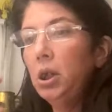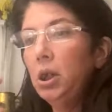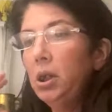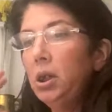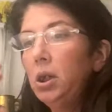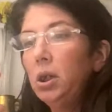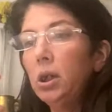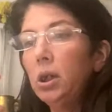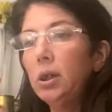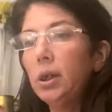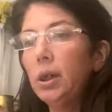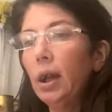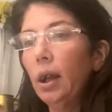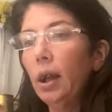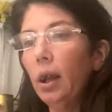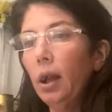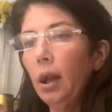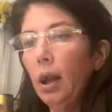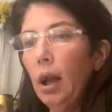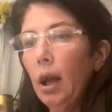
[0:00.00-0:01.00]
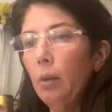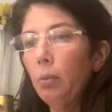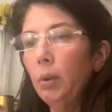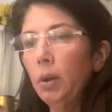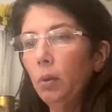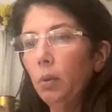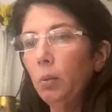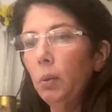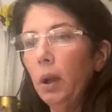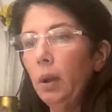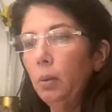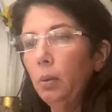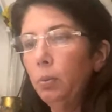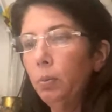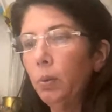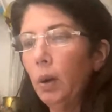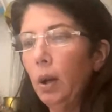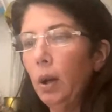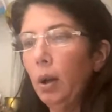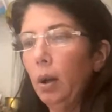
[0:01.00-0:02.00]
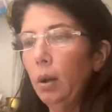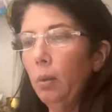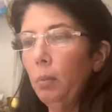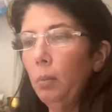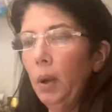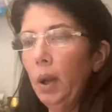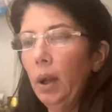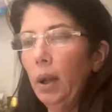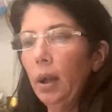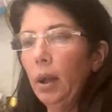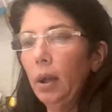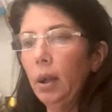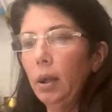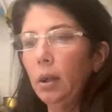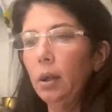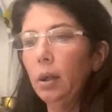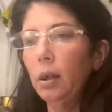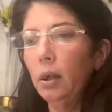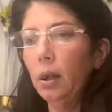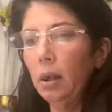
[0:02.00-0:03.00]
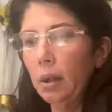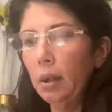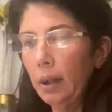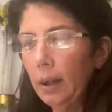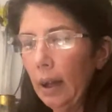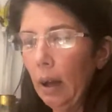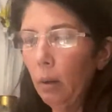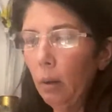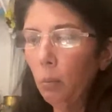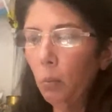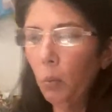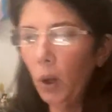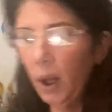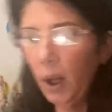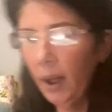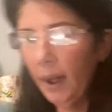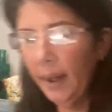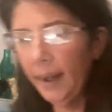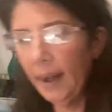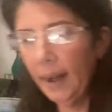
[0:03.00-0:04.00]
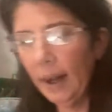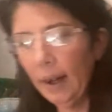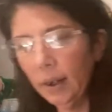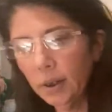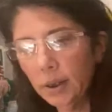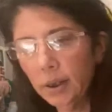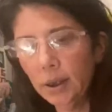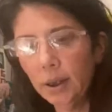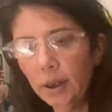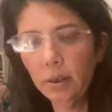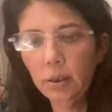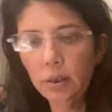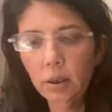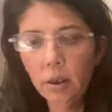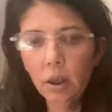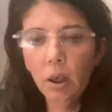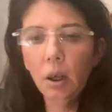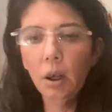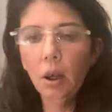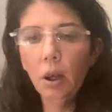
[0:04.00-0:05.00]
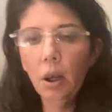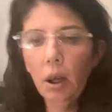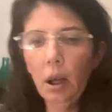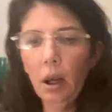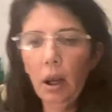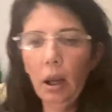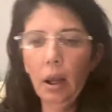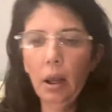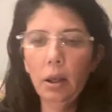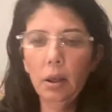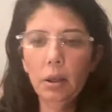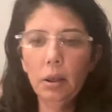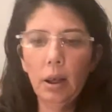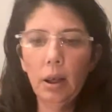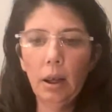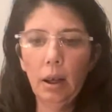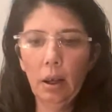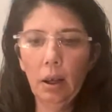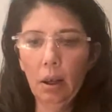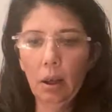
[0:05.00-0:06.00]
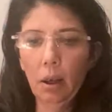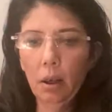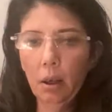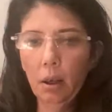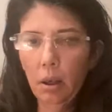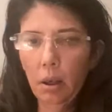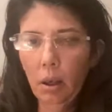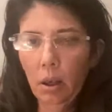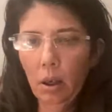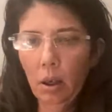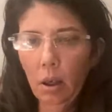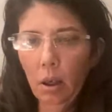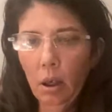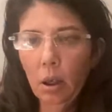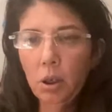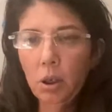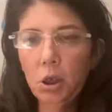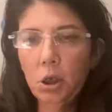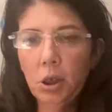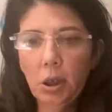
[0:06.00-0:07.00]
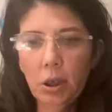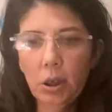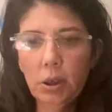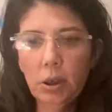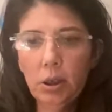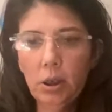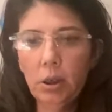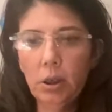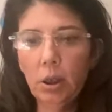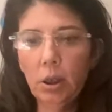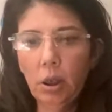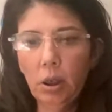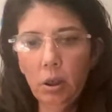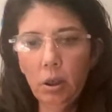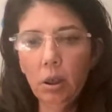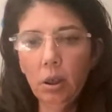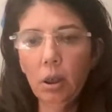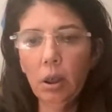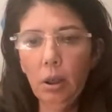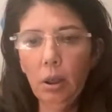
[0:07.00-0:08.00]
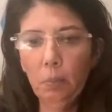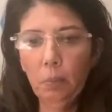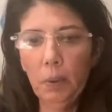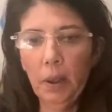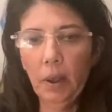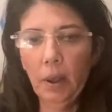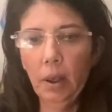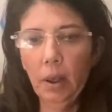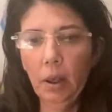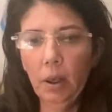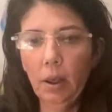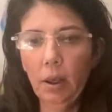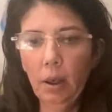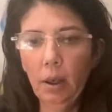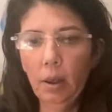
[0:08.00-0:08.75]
just 11 away from hitting that 1,000. And she has certainly been